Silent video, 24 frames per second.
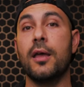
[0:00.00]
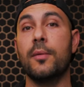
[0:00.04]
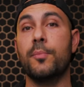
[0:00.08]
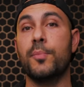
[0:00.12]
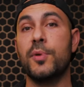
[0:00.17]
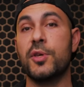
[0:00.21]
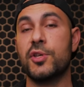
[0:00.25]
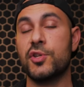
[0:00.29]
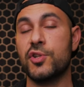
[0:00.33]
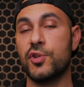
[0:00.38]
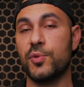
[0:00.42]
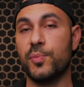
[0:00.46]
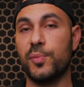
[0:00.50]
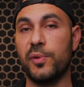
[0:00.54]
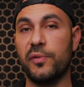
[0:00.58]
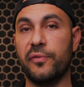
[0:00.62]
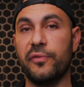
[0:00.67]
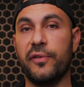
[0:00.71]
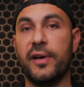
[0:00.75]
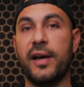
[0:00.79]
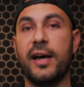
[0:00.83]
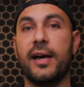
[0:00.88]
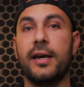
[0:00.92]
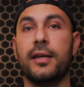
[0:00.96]
picture
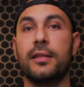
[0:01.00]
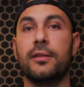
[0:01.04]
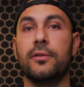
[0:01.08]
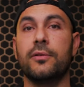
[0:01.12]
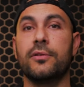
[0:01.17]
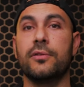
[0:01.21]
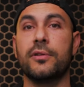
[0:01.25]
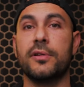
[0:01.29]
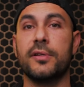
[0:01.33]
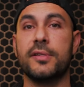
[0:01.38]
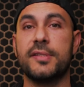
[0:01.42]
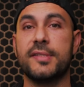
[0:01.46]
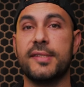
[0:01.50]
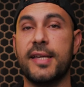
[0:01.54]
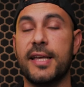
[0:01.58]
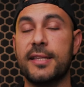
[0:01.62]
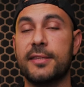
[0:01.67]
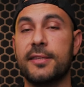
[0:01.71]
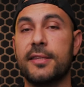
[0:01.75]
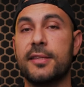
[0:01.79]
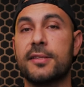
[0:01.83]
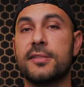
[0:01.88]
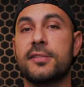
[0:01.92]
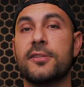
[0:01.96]
profile or
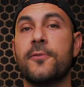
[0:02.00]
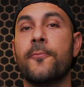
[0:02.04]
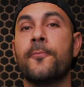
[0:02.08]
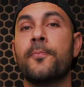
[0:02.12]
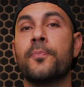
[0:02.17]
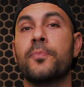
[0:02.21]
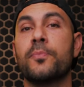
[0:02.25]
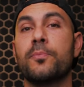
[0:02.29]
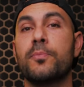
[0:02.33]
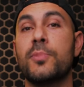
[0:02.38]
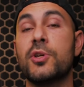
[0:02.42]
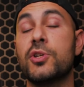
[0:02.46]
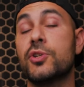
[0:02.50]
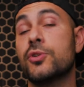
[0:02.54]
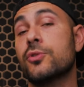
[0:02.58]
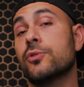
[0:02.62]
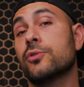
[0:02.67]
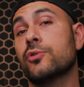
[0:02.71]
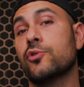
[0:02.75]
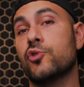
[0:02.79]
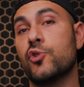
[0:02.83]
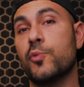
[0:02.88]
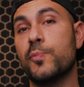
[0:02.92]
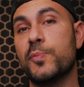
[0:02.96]
settings, be sure
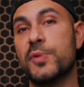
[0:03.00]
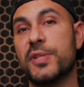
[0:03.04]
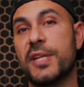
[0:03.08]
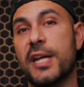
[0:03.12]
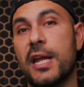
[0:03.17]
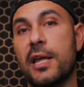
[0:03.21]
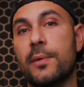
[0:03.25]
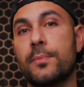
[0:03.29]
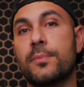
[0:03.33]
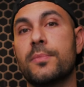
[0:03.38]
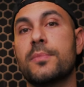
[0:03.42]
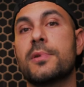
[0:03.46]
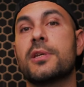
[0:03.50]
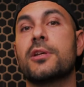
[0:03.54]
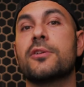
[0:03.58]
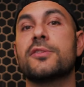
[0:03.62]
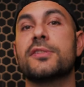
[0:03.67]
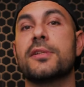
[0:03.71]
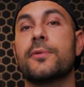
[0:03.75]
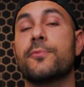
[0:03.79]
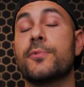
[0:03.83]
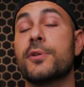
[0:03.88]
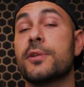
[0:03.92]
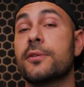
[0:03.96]
to subscribe because
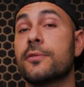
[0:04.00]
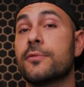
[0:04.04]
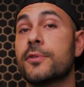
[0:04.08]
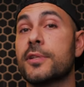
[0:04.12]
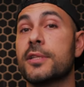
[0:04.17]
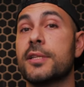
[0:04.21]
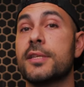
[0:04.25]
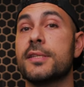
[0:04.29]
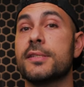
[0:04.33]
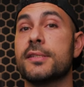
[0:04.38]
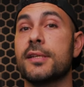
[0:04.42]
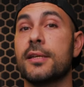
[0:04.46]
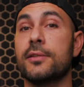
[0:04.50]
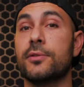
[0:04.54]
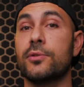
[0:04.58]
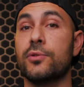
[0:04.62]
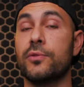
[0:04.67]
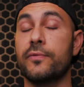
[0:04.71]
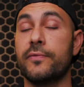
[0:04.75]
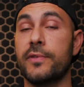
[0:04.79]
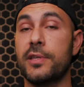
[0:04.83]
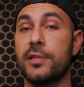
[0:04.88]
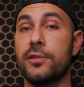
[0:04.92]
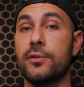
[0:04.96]
I will release a
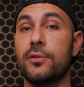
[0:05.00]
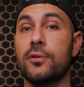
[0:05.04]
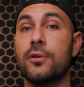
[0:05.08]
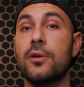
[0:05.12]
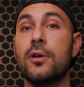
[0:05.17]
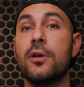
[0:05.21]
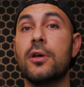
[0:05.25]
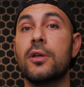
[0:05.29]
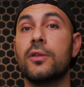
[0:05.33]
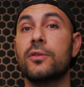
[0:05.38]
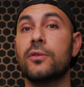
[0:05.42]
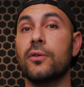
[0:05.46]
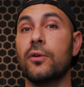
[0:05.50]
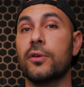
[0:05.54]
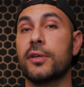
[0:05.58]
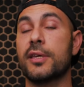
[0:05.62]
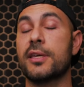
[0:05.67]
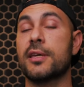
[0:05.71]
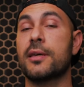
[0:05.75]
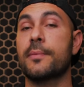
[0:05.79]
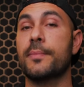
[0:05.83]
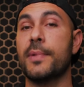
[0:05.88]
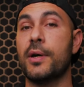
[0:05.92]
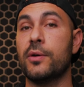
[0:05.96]
new video
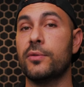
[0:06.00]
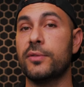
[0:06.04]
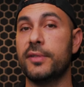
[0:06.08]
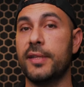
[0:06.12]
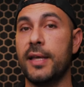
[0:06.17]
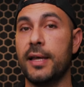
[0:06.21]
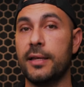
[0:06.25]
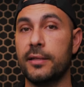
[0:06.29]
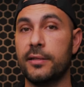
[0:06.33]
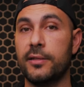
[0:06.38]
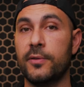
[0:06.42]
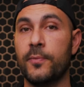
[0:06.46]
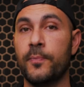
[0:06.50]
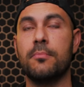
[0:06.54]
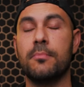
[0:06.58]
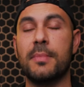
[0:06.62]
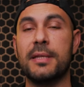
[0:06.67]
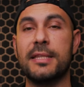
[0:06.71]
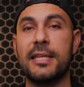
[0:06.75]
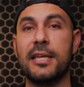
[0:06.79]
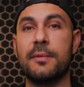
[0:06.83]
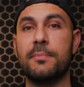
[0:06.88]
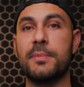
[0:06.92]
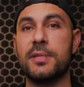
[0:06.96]
talking about that.
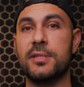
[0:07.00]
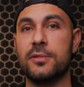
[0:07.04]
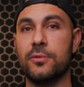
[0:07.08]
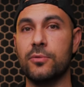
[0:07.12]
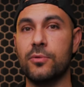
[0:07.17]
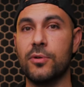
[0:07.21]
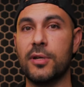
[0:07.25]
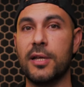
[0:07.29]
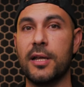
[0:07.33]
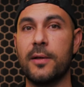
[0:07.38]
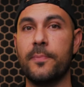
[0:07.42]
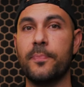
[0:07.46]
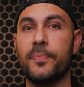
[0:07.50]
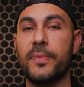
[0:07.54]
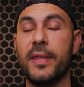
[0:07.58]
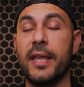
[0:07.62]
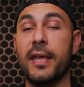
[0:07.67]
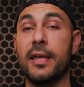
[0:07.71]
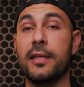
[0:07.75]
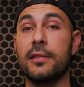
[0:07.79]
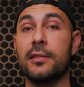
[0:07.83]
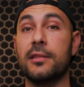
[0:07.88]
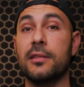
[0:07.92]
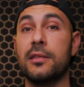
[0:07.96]
My name is Luca,
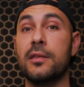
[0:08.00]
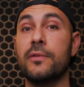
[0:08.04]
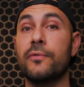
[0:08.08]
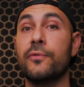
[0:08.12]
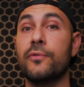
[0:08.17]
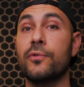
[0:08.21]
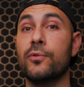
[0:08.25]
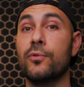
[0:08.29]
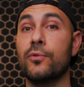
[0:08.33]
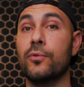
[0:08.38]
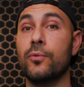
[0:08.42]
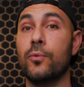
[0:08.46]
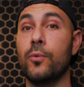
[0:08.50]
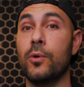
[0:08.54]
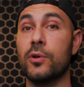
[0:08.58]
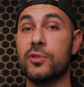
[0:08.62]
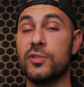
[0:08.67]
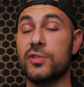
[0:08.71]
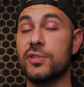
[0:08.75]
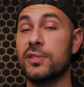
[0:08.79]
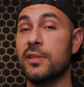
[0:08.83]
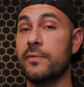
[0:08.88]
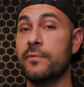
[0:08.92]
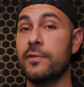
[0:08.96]
and if you
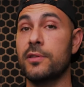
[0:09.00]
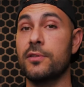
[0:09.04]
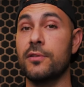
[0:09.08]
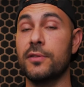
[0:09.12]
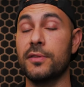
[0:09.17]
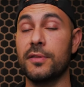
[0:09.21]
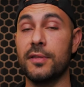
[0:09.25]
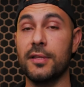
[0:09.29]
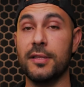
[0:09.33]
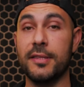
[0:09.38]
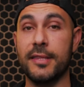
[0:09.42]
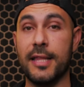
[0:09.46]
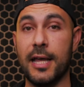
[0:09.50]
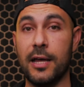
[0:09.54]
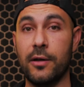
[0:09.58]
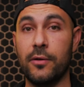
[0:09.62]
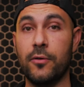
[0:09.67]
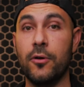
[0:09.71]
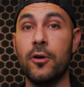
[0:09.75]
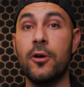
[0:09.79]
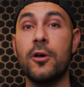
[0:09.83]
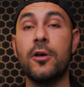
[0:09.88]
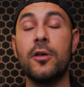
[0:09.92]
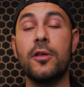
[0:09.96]
watched the video until
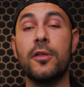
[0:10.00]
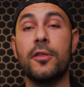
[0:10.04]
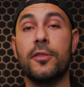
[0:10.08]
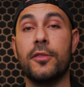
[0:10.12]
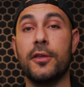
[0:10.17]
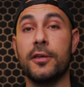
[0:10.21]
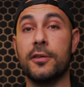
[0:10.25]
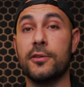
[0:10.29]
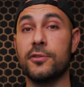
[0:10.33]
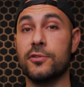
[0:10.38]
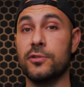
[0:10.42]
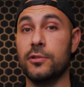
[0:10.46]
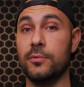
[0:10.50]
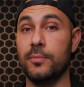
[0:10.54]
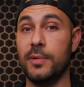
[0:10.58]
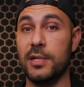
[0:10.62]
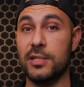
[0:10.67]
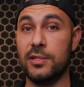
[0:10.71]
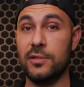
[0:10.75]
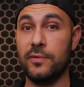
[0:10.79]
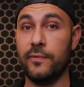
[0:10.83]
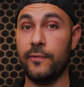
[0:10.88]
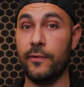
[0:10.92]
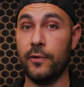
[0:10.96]
now, thank you so
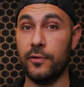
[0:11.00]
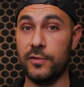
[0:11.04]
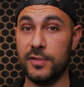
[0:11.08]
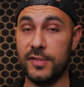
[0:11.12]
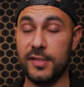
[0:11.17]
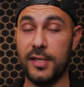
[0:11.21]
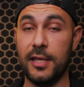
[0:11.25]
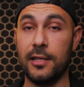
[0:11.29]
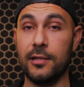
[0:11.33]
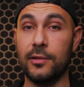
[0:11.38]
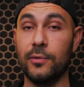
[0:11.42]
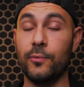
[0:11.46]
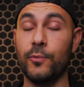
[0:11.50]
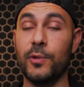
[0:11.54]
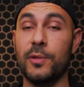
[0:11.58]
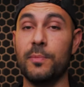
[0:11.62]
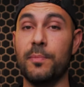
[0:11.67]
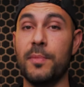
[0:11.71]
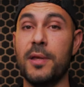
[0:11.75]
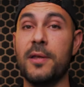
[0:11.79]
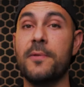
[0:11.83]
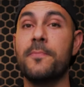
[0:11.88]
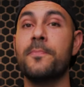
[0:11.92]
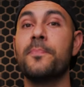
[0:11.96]
much for staying
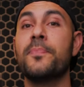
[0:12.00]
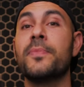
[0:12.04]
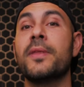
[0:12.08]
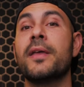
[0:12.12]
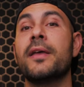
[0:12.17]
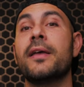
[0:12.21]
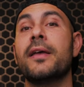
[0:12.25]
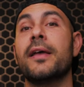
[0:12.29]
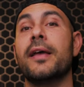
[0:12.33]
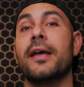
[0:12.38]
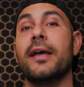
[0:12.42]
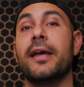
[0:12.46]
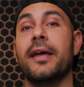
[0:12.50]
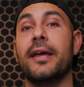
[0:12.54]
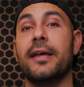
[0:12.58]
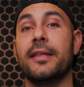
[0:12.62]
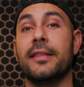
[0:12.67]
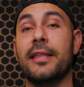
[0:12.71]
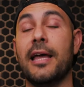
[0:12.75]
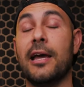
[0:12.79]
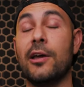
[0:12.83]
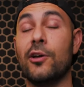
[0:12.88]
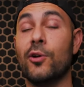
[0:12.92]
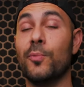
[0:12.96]
with me,
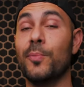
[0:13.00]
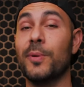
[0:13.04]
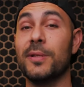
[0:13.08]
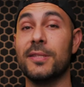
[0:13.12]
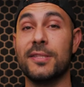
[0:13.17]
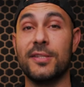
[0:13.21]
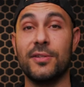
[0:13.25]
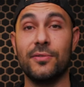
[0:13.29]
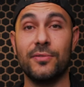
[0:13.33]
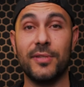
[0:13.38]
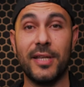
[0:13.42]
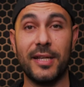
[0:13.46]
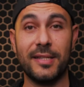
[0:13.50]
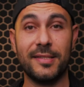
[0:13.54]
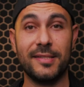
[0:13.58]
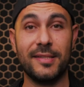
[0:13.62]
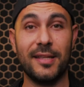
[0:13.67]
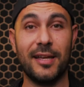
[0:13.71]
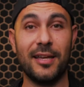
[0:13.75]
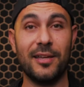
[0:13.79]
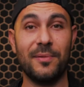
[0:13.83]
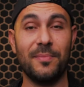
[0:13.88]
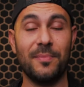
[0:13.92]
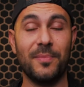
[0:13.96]
and I hope I'll see you next
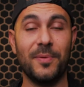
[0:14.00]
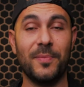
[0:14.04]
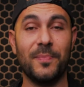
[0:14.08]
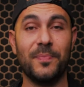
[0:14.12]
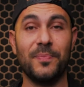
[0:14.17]
time.